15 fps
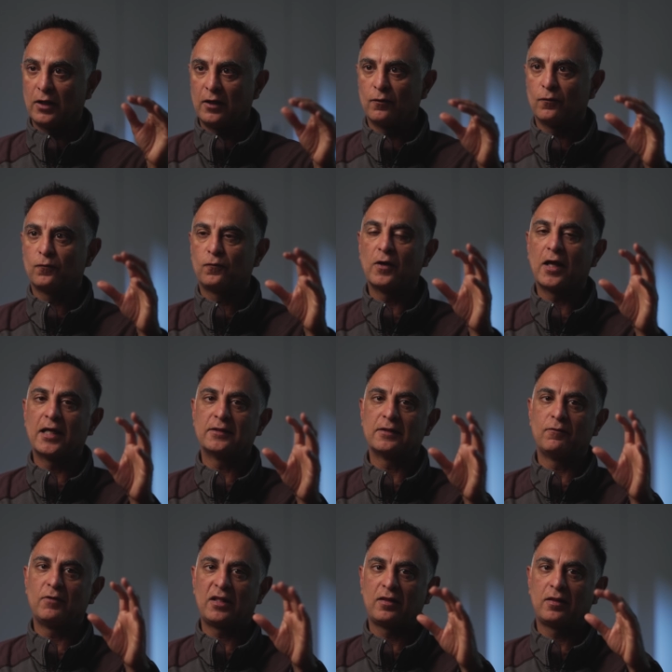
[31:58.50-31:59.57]
in flies,
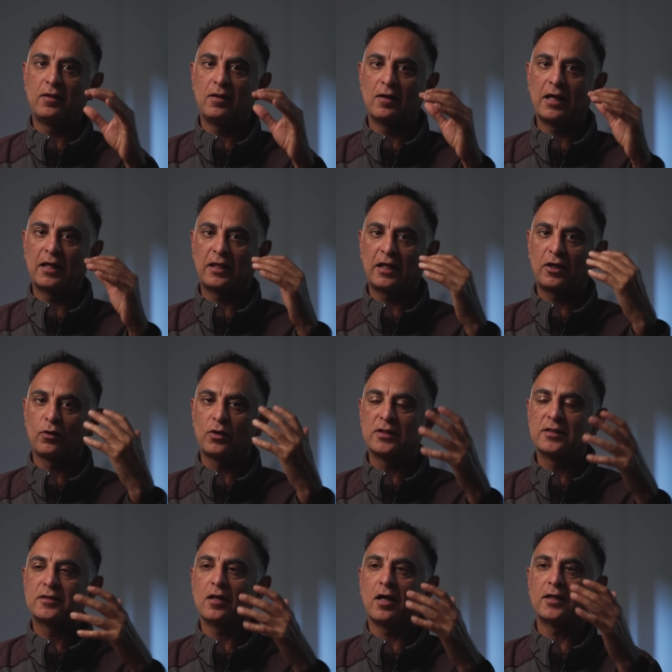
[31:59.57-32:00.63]
and I think you
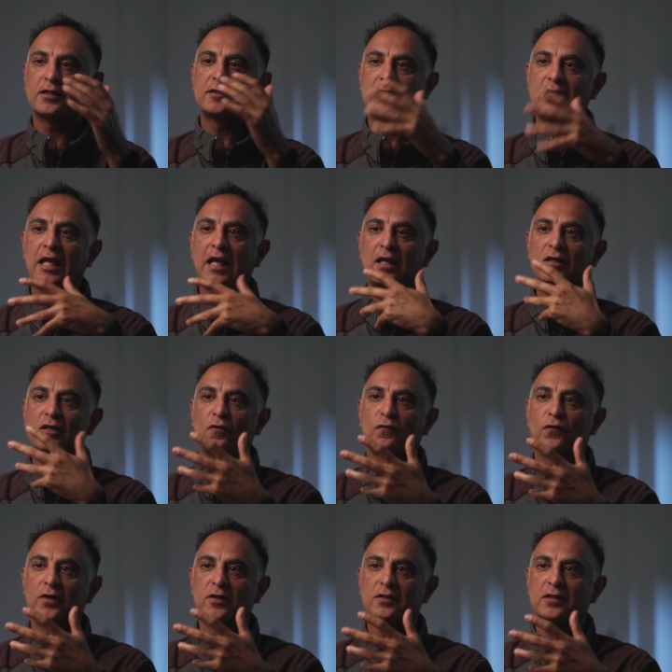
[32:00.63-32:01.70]
can start seeing
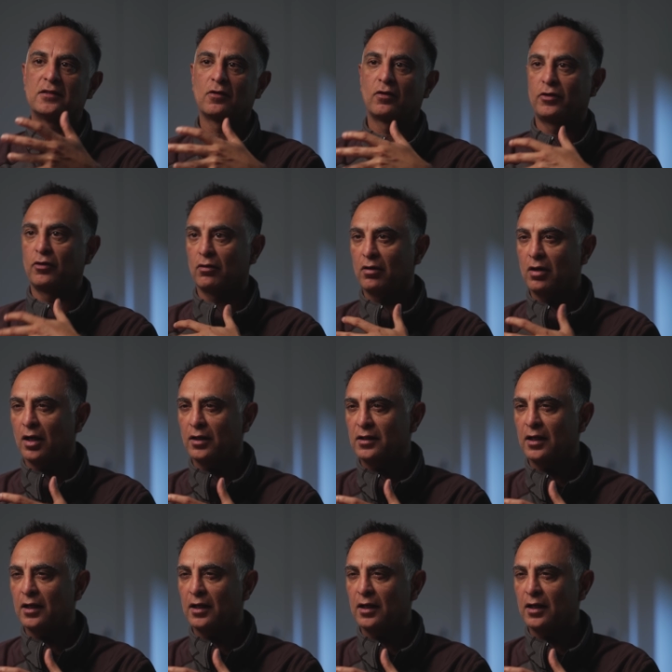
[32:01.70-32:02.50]
differences on your gut